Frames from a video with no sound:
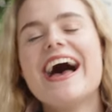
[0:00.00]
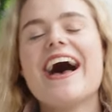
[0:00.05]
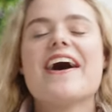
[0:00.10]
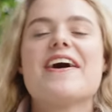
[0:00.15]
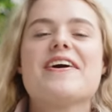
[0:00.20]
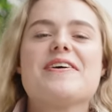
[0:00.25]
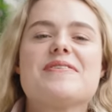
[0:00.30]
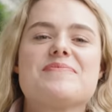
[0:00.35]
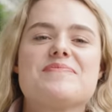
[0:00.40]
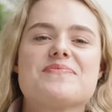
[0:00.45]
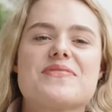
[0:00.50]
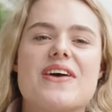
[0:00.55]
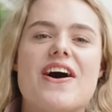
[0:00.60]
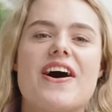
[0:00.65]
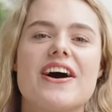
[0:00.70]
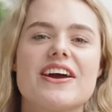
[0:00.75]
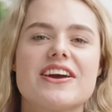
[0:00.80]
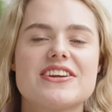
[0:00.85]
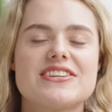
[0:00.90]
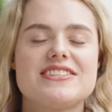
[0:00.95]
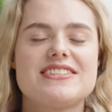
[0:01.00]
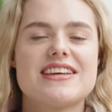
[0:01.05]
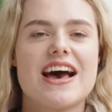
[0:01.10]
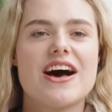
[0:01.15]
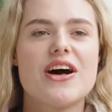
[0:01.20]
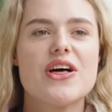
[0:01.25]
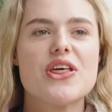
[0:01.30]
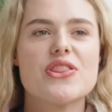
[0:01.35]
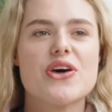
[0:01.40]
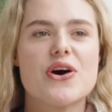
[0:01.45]
I could
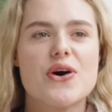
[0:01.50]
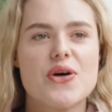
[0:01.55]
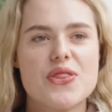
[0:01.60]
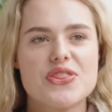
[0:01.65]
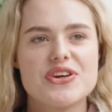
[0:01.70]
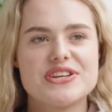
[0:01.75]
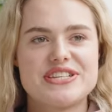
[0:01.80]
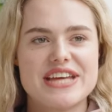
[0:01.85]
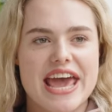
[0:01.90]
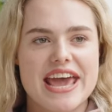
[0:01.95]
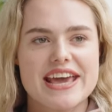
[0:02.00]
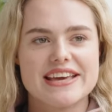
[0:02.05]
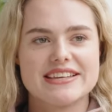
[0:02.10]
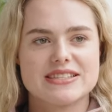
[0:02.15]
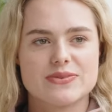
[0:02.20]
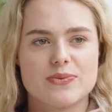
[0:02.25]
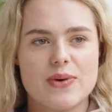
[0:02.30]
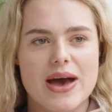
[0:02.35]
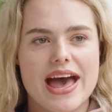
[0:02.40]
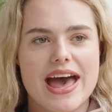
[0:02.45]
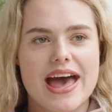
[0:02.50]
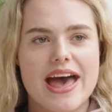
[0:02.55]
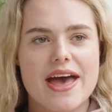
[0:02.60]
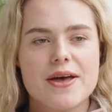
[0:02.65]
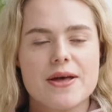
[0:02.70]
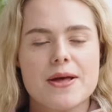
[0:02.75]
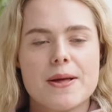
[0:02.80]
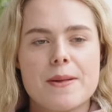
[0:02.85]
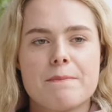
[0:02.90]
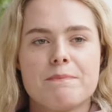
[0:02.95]
tell that on the days where
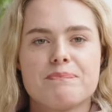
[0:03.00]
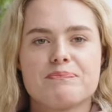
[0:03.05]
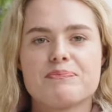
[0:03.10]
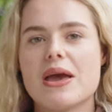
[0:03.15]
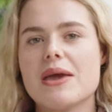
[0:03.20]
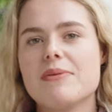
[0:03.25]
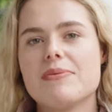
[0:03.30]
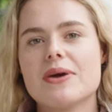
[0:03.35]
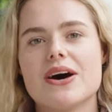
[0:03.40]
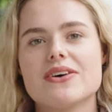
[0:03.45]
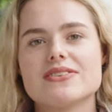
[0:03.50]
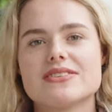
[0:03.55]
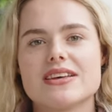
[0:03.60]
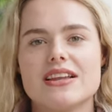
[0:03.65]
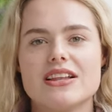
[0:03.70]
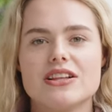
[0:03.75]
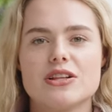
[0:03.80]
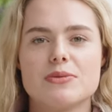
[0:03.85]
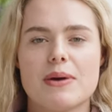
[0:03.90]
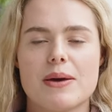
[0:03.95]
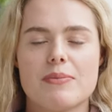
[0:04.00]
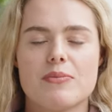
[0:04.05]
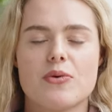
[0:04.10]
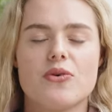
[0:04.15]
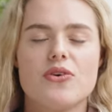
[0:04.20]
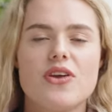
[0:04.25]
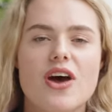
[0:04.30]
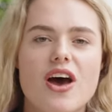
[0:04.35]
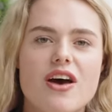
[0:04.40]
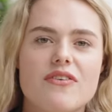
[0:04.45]
maybe I was a little bit
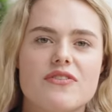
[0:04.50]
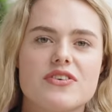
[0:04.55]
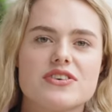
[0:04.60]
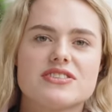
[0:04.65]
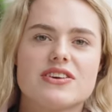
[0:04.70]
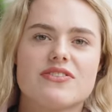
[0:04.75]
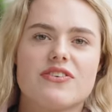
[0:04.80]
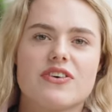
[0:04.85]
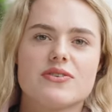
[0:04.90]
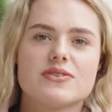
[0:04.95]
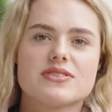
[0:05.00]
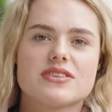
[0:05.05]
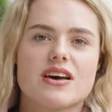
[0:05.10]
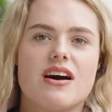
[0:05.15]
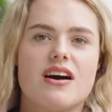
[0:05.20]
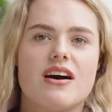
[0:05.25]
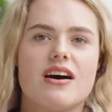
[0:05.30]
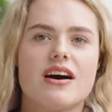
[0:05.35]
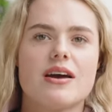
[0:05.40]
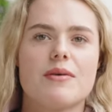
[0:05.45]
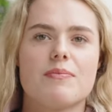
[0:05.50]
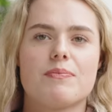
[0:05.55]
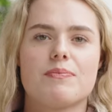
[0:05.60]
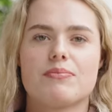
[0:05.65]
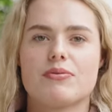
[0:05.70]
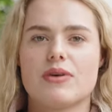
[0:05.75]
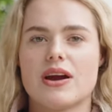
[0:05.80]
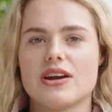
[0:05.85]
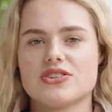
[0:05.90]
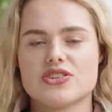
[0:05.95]
more nervous, if it was a higher
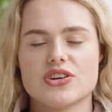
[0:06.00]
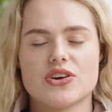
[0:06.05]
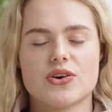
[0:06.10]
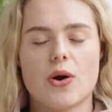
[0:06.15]
pressure